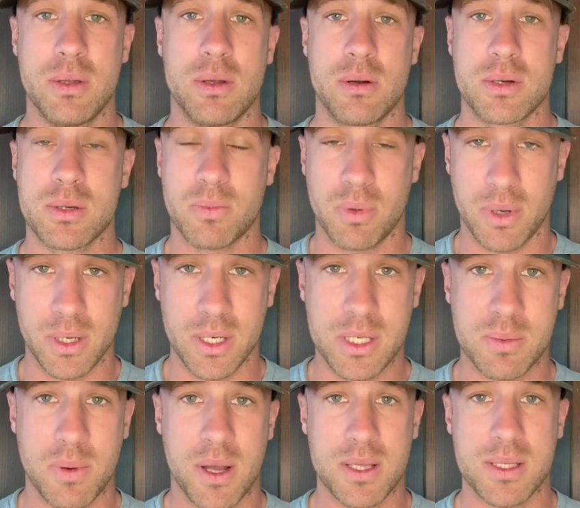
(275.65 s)
And there's plenty of
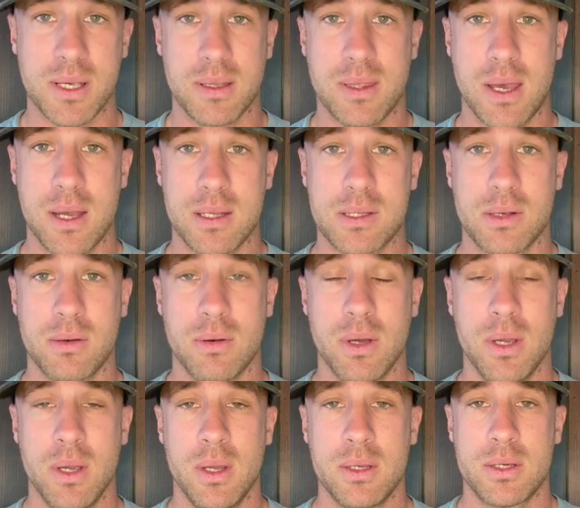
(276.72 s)
spots like that. So
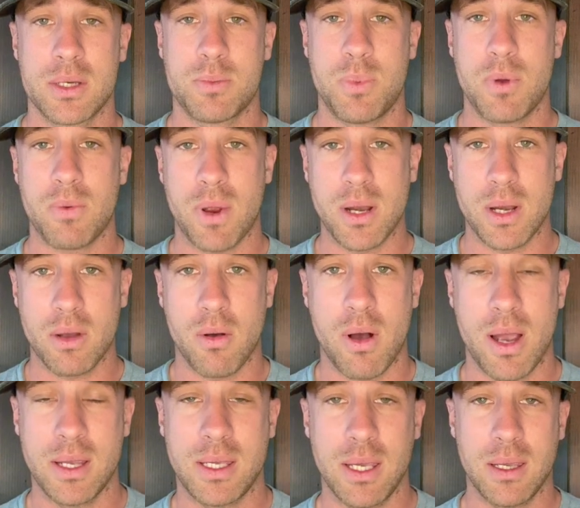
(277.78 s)
just be ready to go
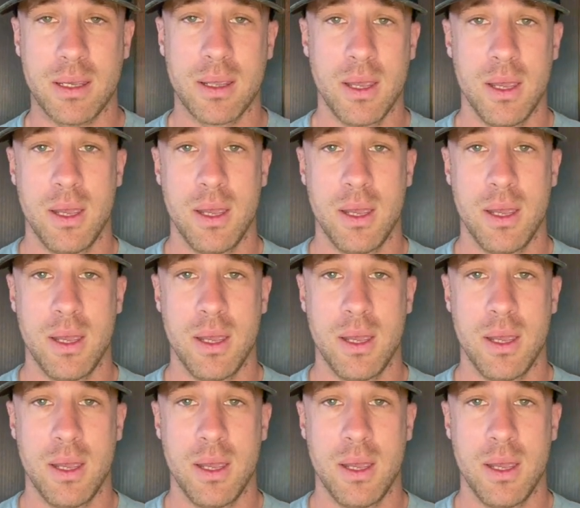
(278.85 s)
hiking